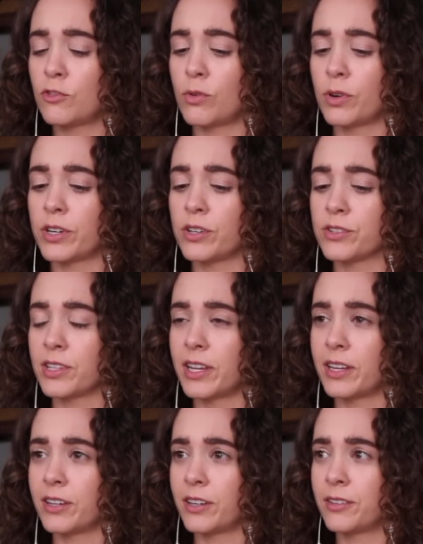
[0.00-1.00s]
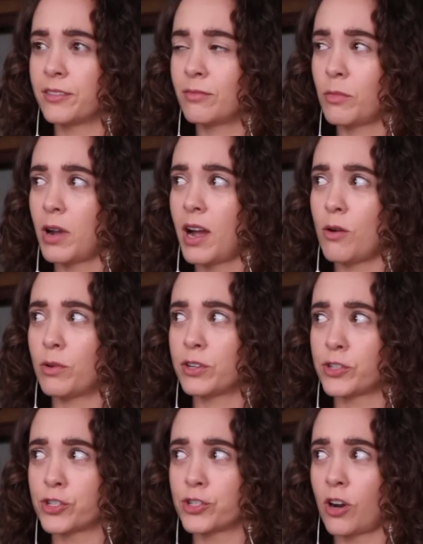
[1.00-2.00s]
Four years later. Wow, what a
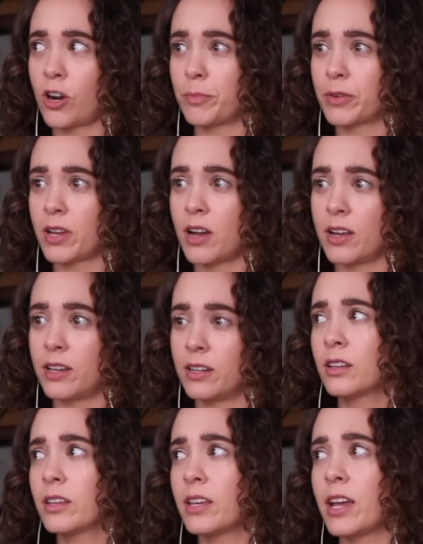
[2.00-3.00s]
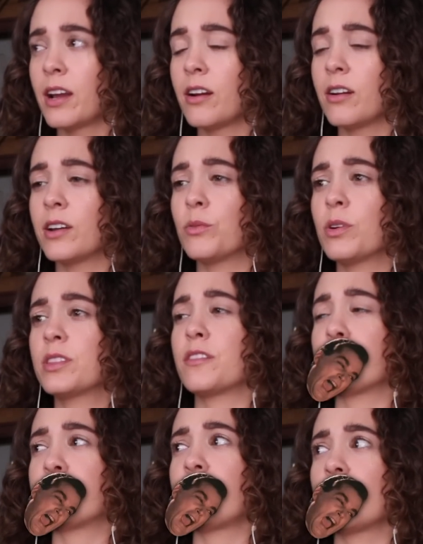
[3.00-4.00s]
sharp cut. Karen, what the
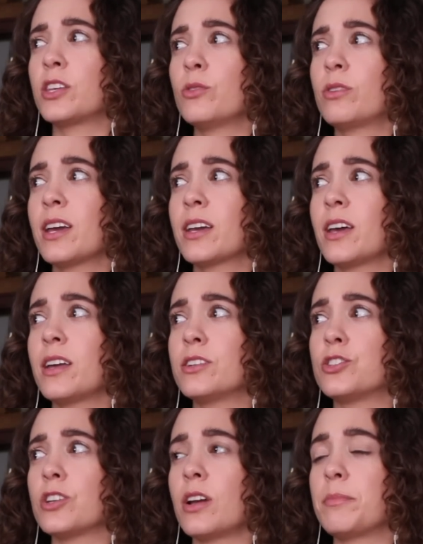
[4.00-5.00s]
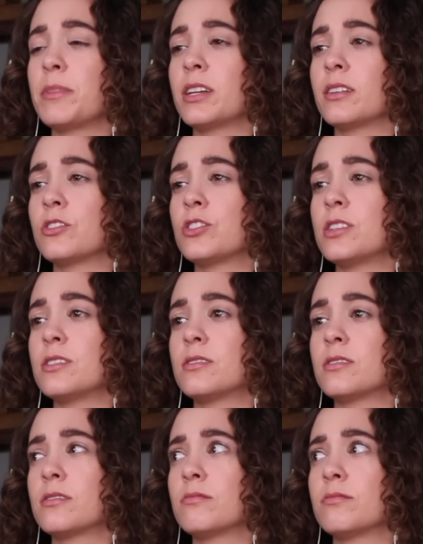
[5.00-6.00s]
f***? You can't get a j- I mean,
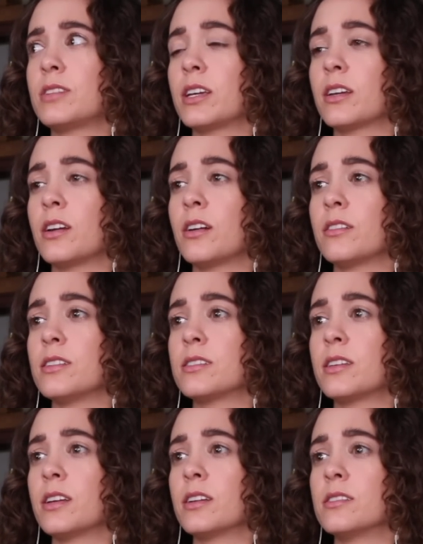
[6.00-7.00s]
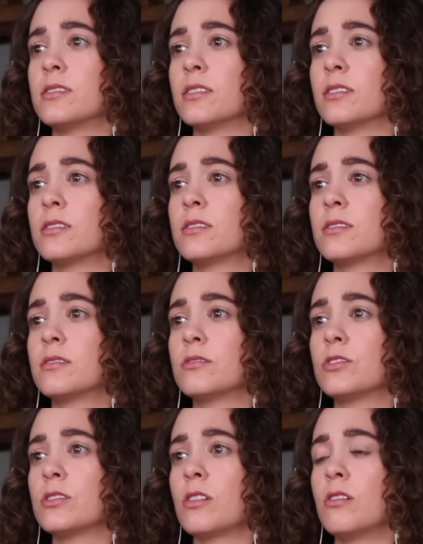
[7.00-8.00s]
she's taking care of these kids and it's
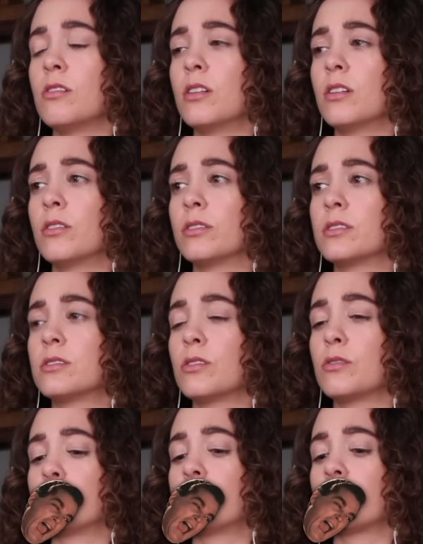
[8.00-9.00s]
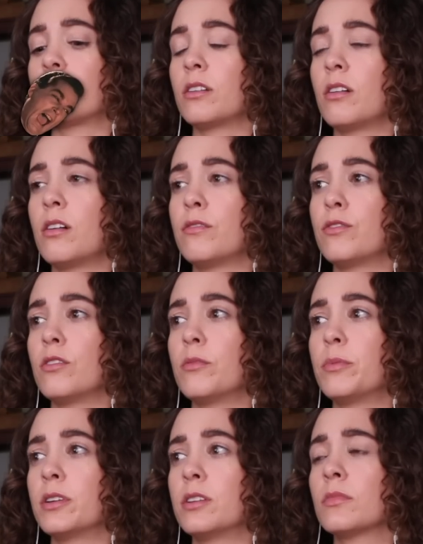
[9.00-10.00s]
she's all alone. It's so awful,
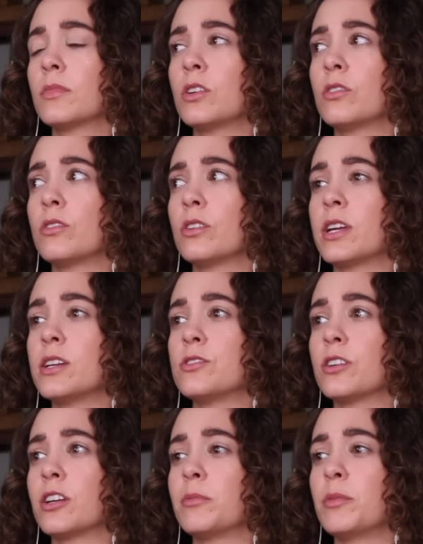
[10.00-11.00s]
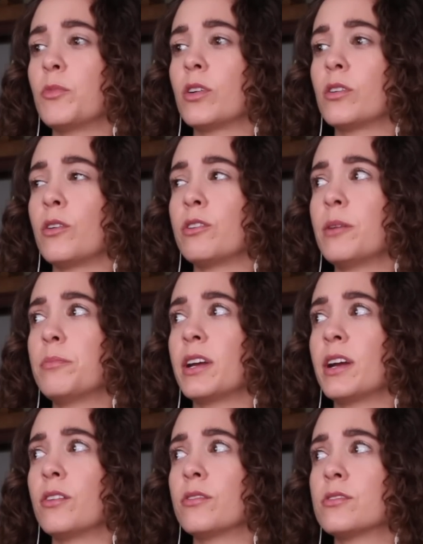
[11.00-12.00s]
but her, their kids are gonna be more grown up
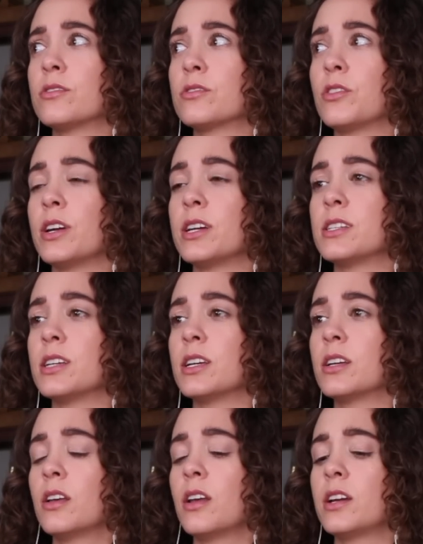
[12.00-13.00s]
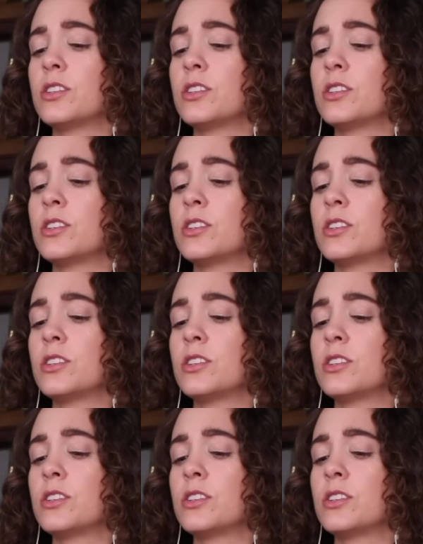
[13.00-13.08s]
now. This is crazy. I